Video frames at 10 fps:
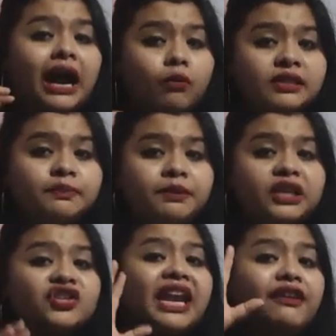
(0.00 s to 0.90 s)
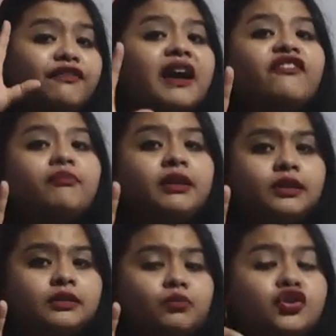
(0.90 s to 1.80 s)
our speech in 5 minutes.